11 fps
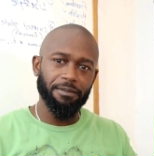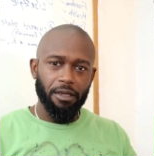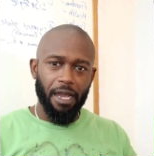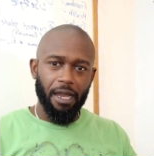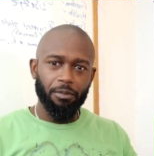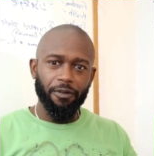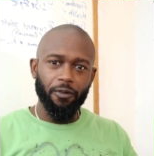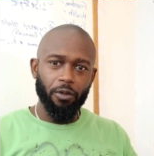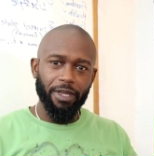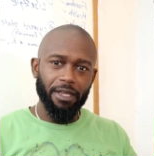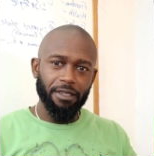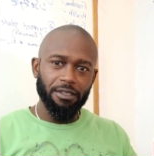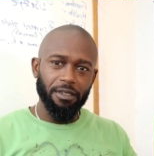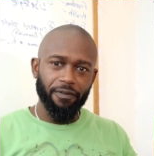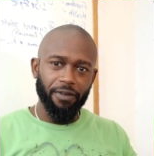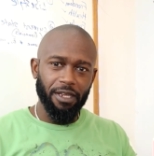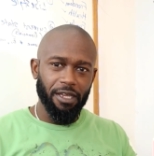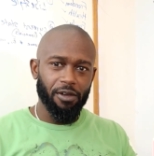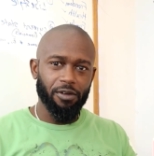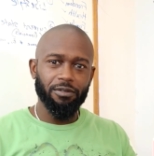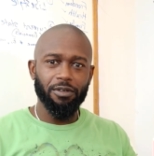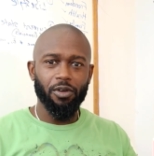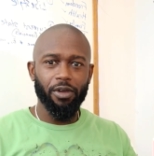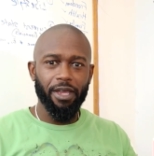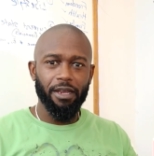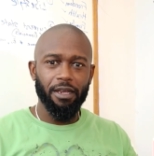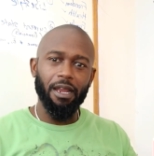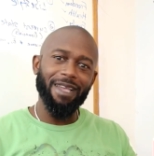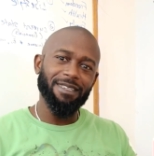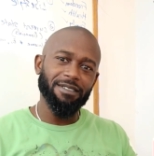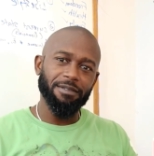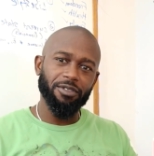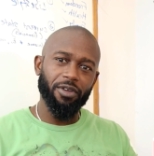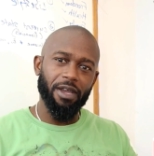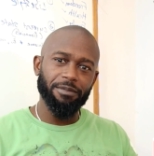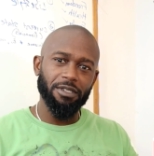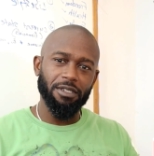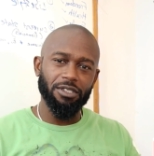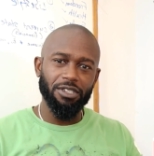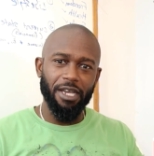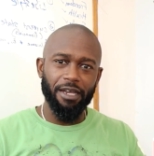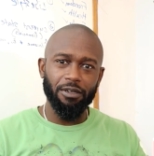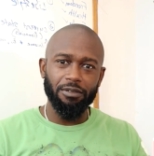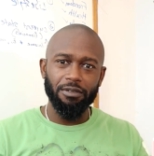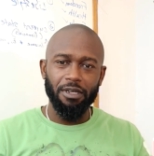Now, before we get into the video, go ahead and like and subscribe to the channel.